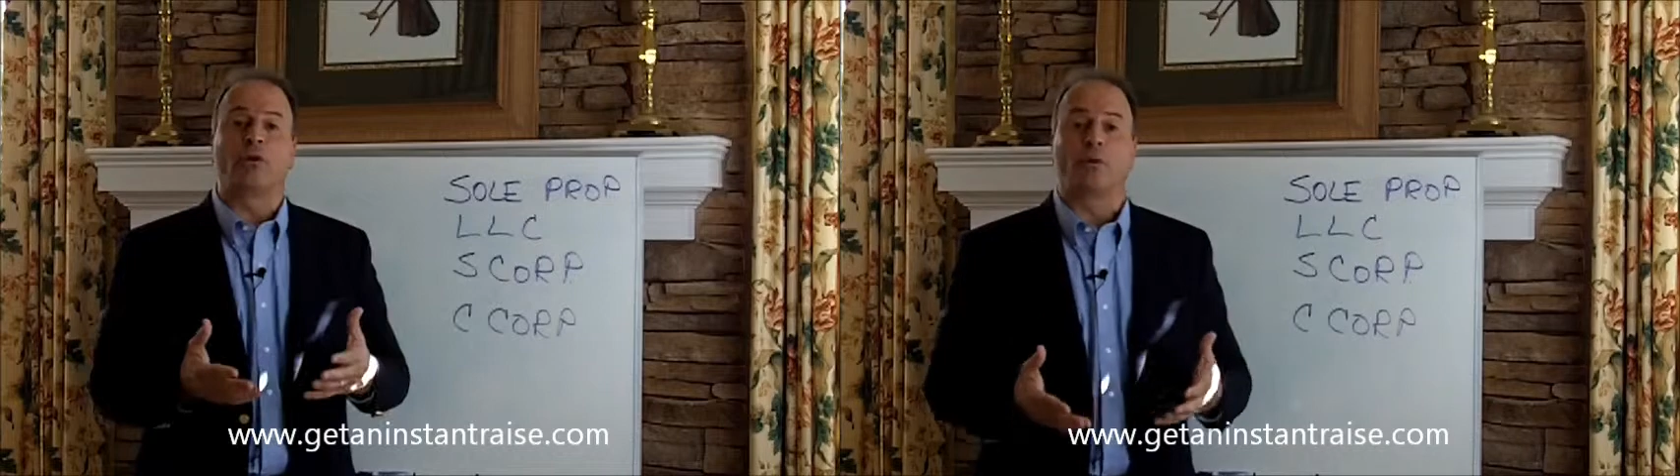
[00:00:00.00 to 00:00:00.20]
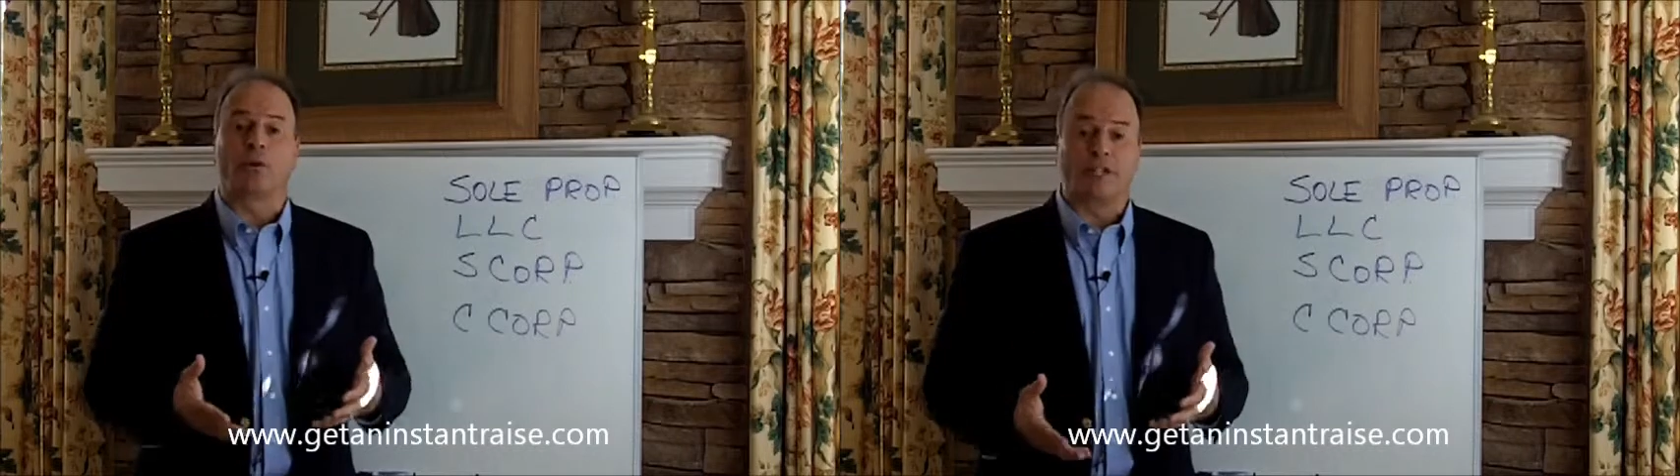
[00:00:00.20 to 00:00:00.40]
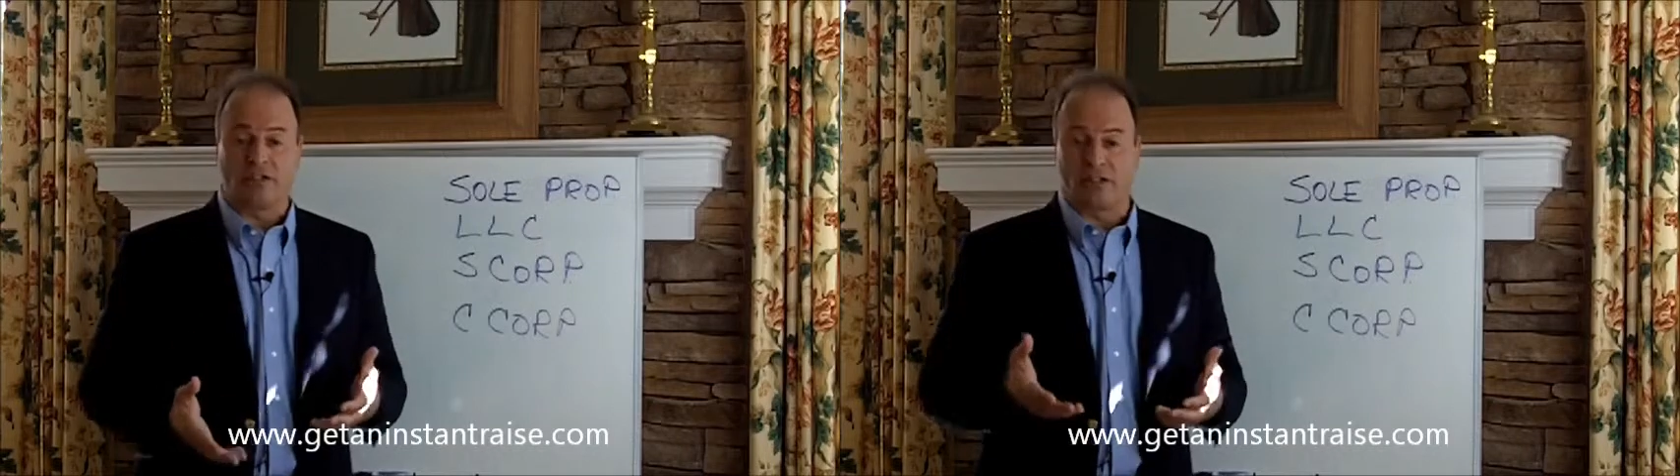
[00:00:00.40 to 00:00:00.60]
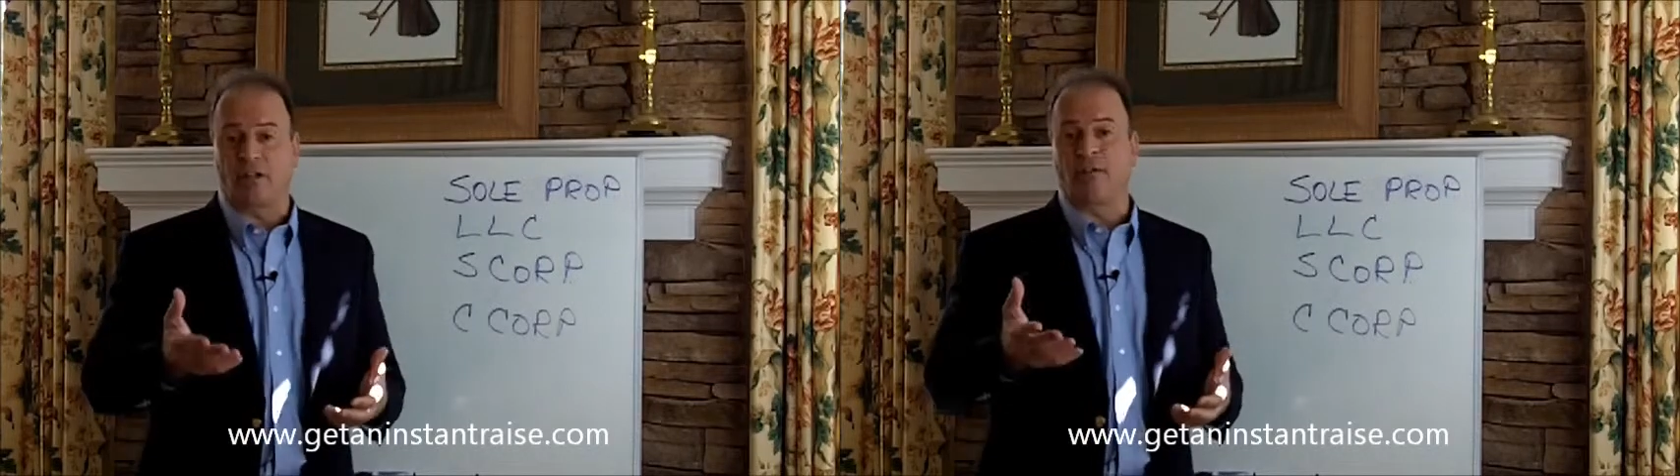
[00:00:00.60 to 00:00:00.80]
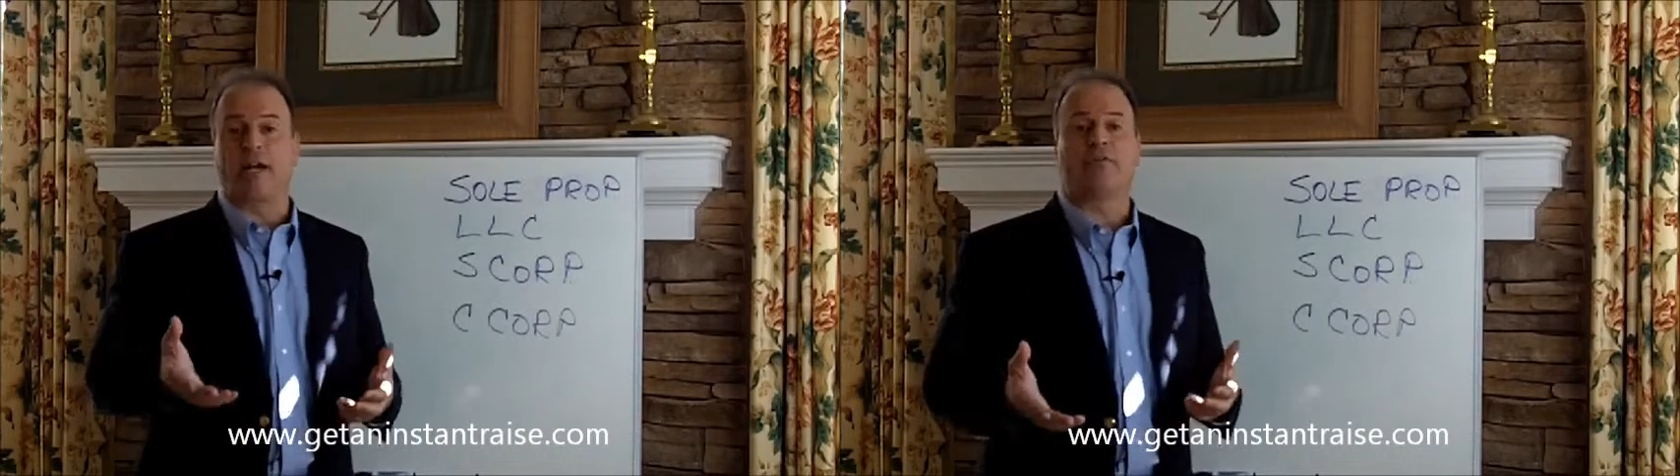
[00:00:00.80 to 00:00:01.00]
corporation and
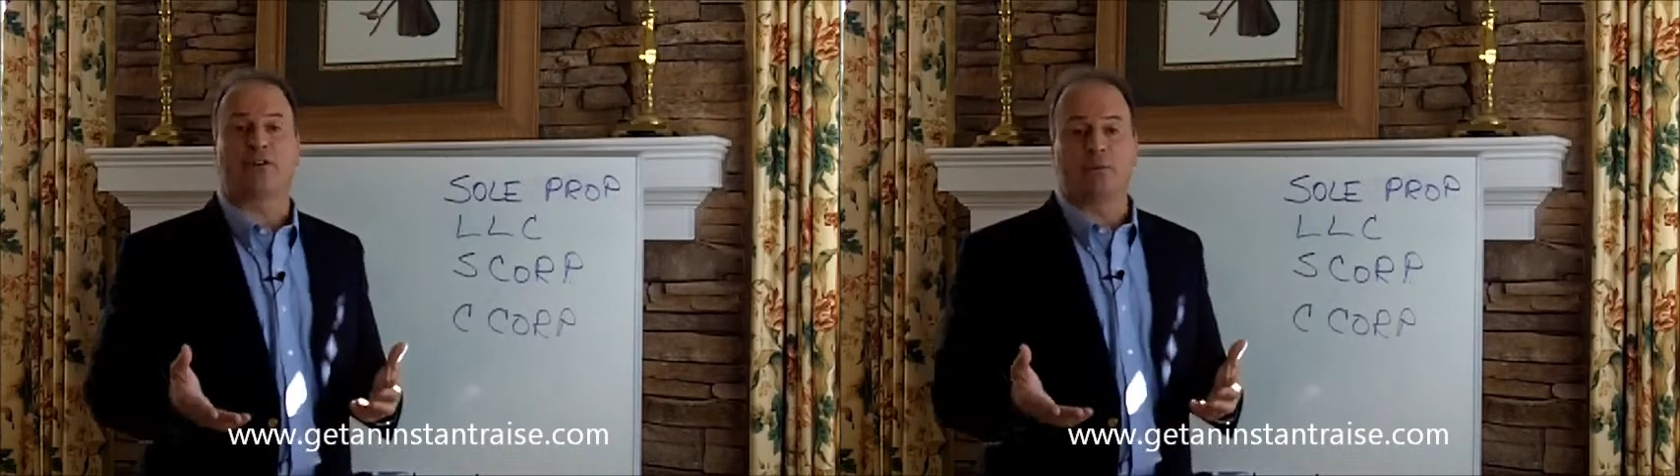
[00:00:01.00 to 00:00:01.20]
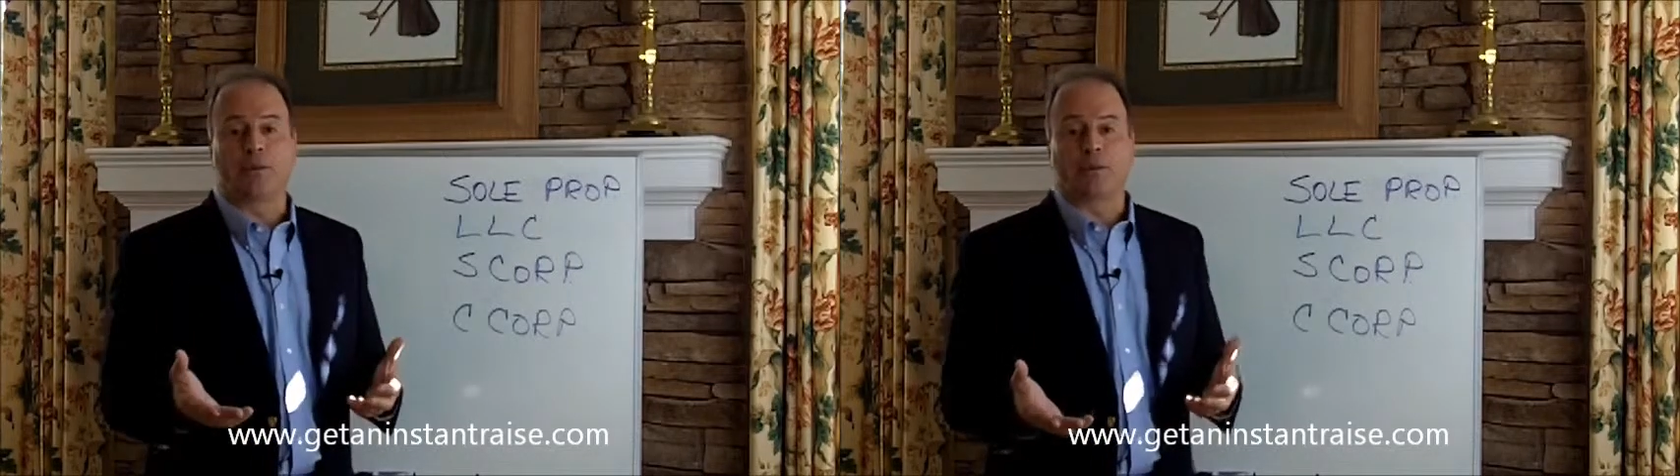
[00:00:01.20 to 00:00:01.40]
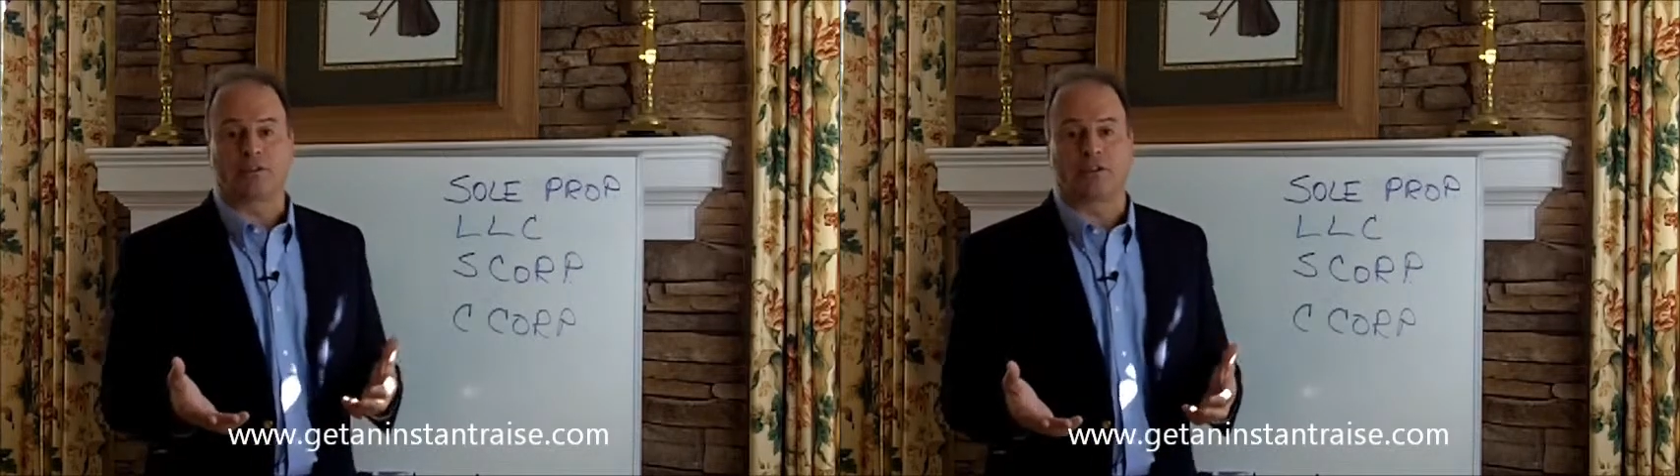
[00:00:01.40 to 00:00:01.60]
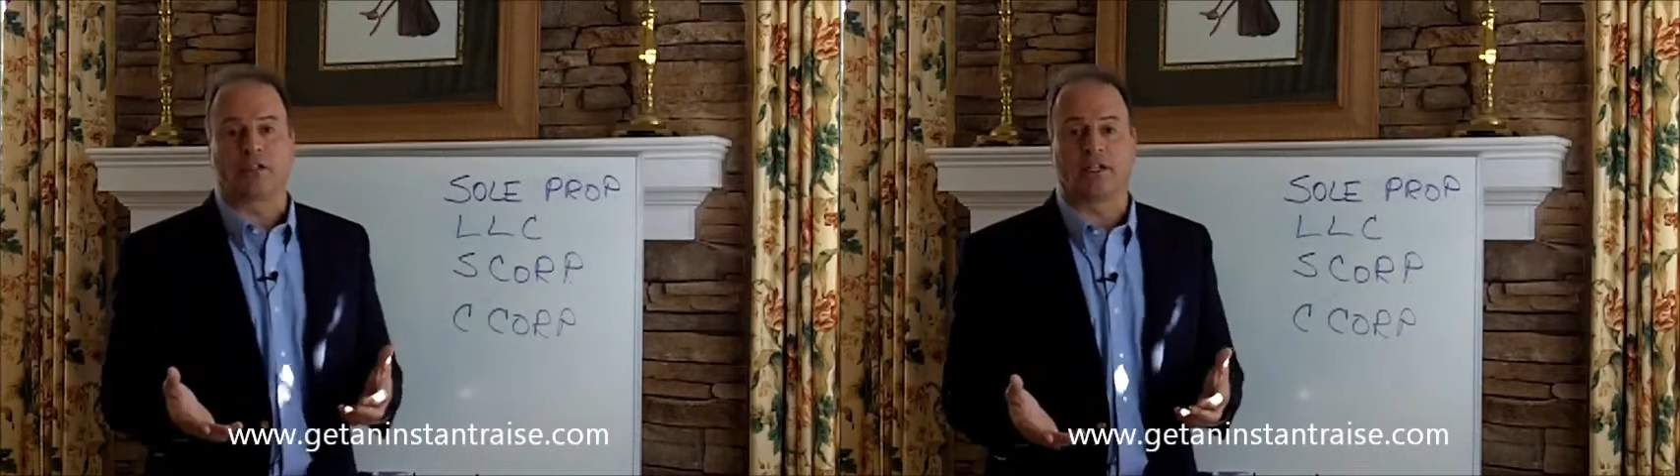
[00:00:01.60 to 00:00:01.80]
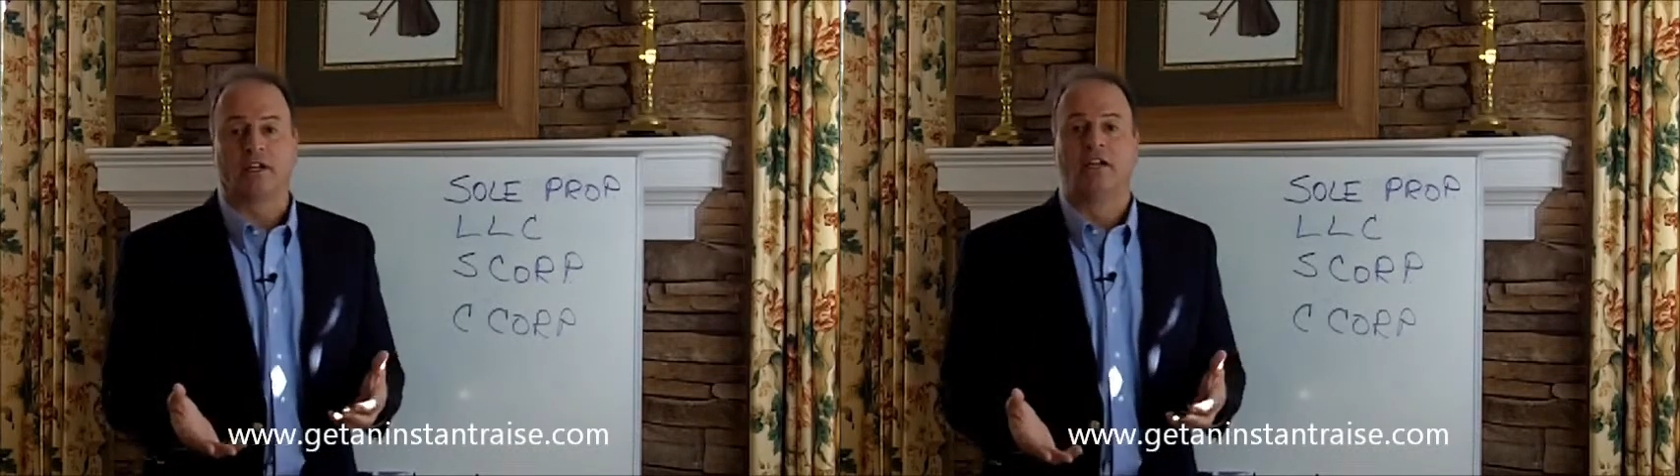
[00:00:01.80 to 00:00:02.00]
come after you
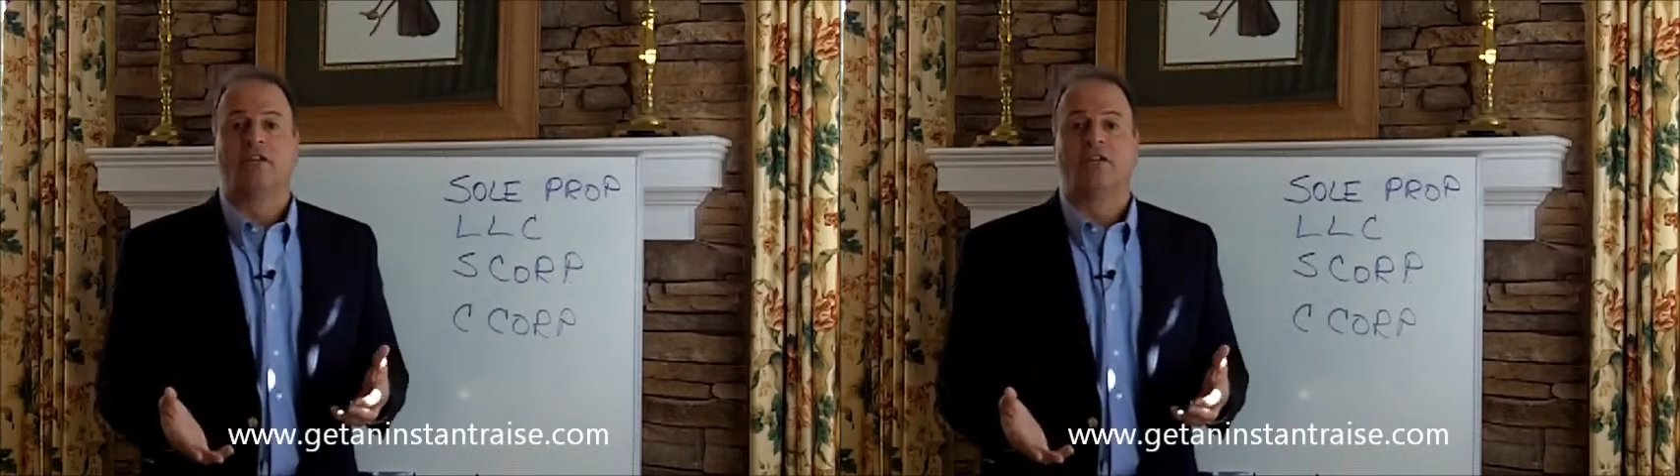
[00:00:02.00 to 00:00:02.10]
personally.